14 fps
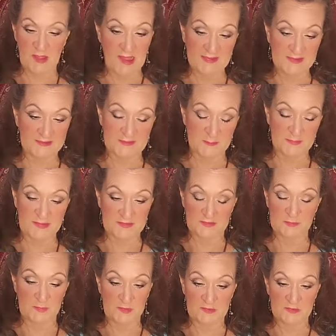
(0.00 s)
I think it's a business
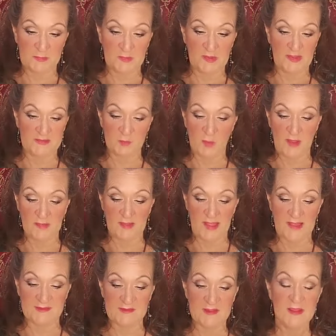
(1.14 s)
principle as well
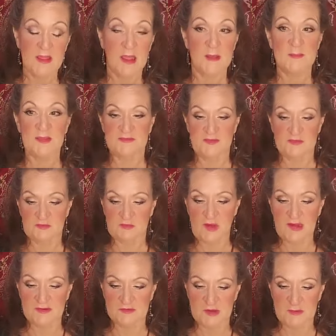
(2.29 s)
as a business
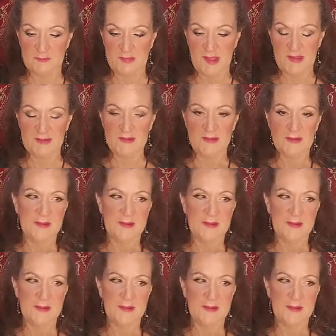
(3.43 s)
strategy, but